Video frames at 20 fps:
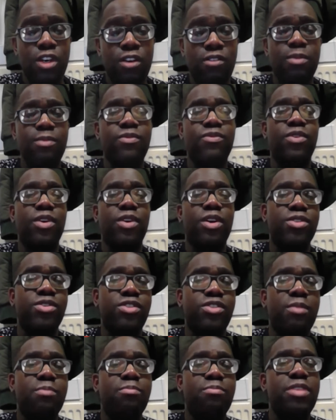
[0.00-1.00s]
from
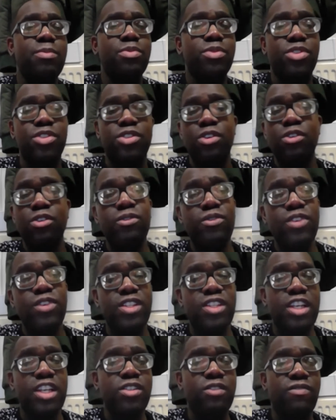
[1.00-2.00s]
first, and people still
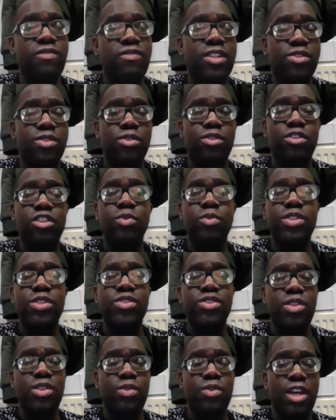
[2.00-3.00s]
think that Juventus are going to win
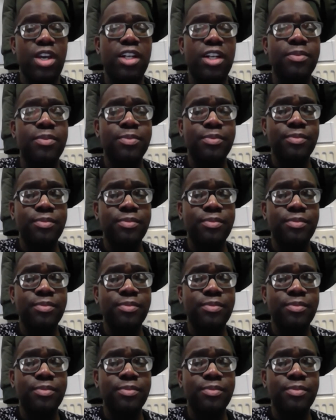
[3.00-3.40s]
Serie A.